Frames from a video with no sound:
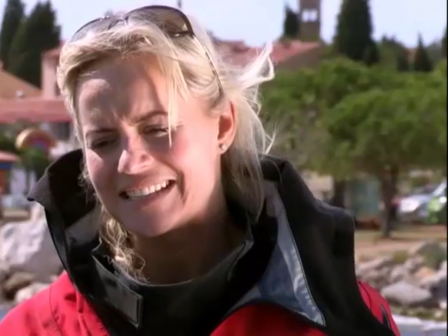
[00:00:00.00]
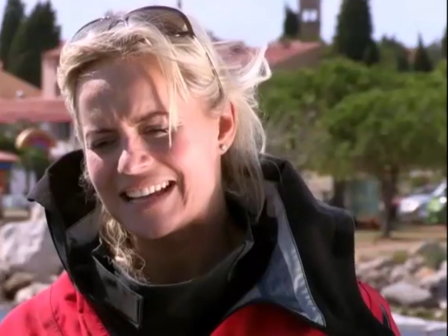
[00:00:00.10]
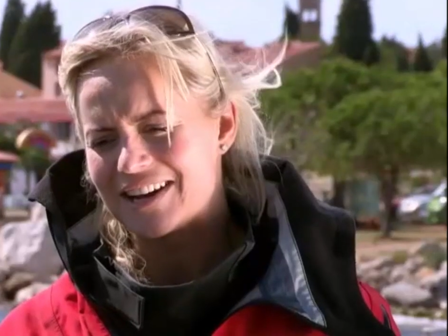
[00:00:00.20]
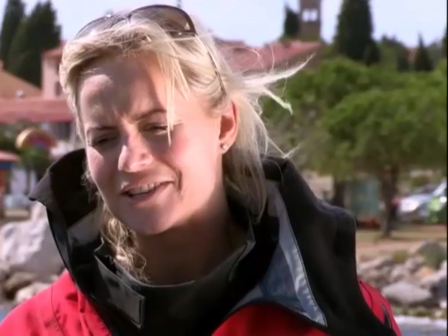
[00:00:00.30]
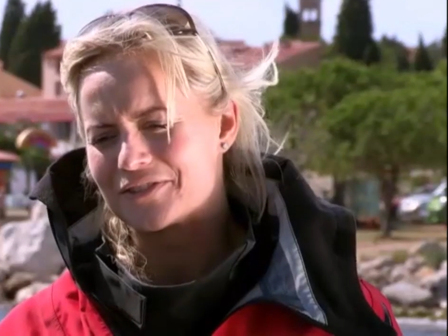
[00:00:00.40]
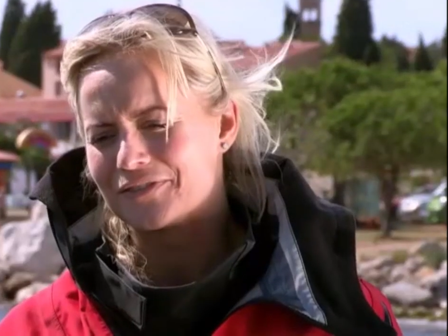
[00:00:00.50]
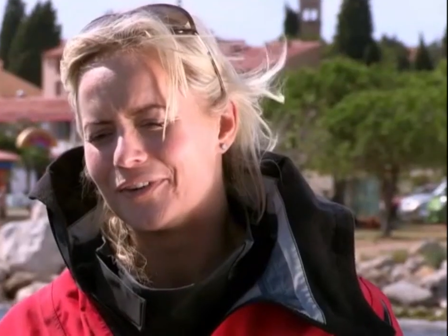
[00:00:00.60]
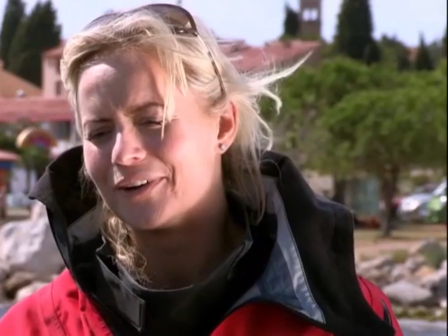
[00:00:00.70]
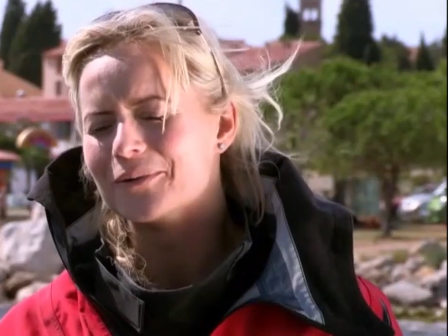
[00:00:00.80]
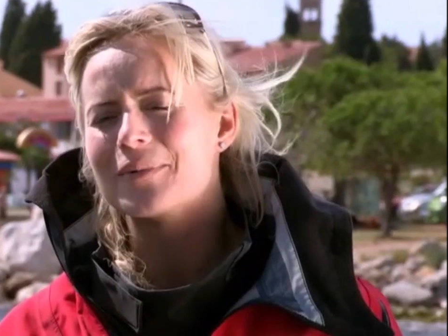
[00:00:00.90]
the
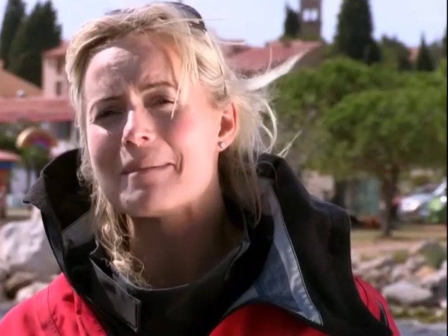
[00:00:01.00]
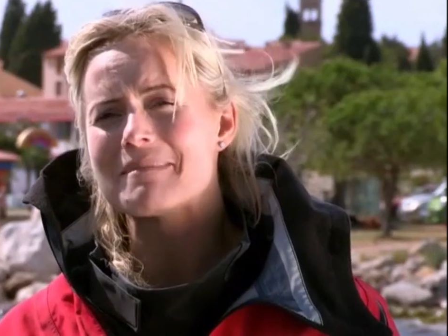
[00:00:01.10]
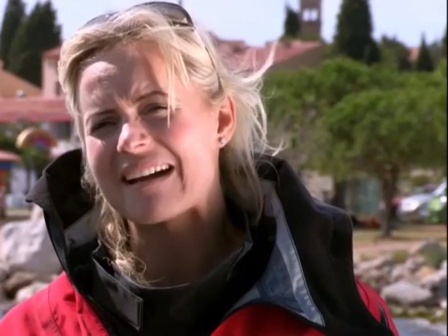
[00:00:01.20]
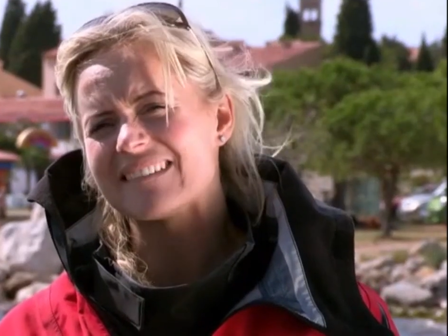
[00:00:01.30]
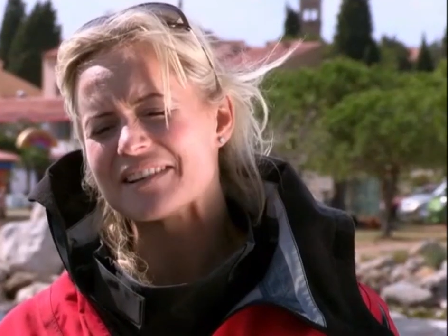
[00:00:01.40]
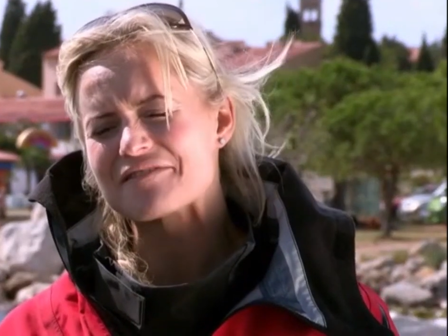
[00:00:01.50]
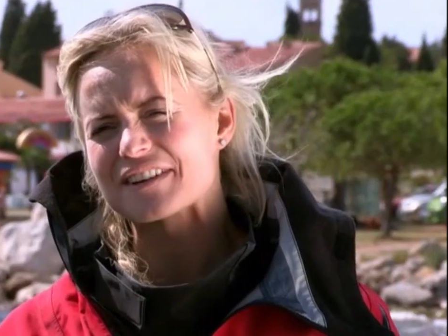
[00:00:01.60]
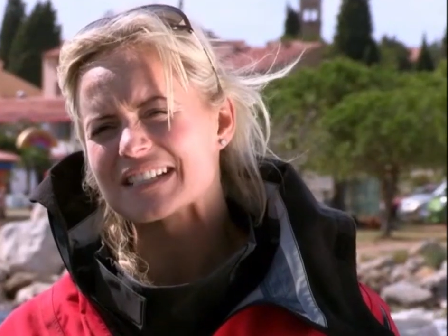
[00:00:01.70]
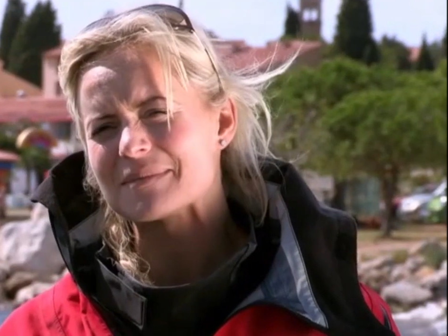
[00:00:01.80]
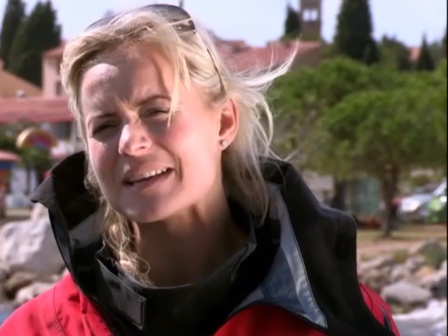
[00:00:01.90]
hydrofoil where Marin in
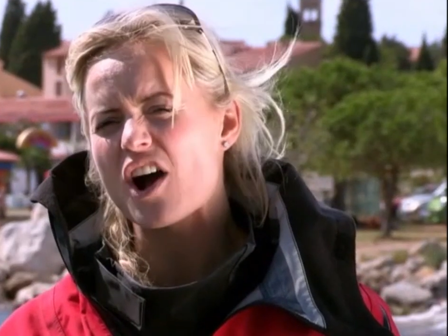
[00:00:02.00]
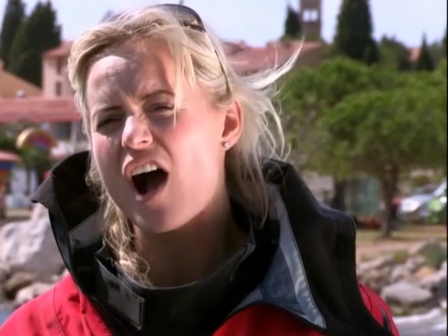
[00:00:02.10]
front of me